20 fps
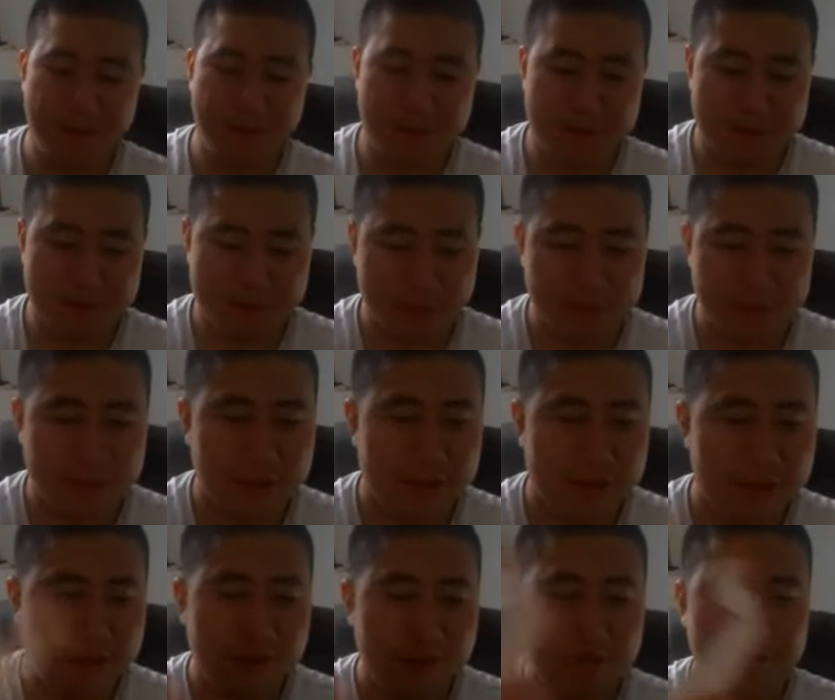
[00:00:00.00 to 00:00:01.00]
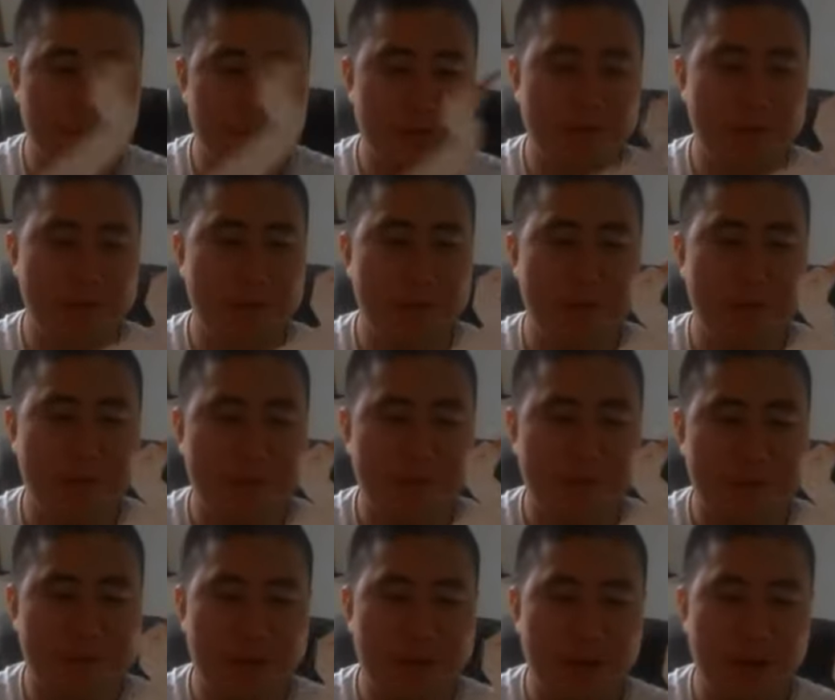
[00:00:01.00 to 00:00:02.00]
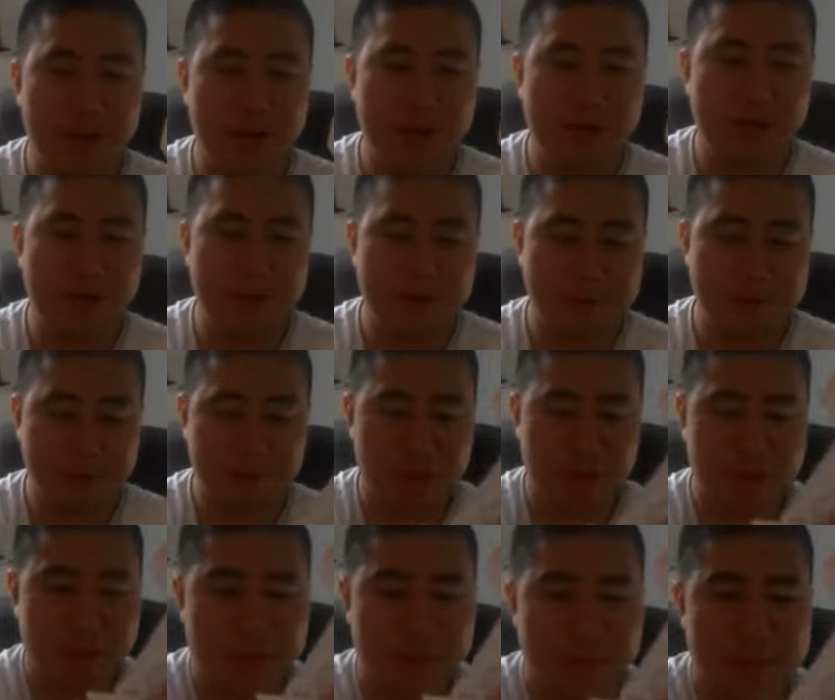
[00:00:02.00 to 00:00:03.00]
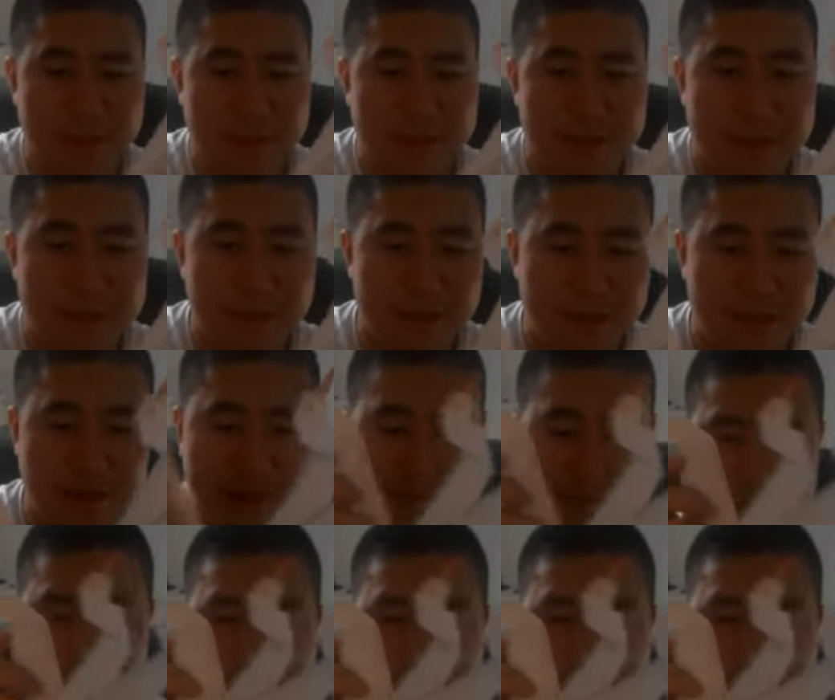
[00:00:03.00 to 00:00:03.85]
looking beak. How weird is that? So we've got about 5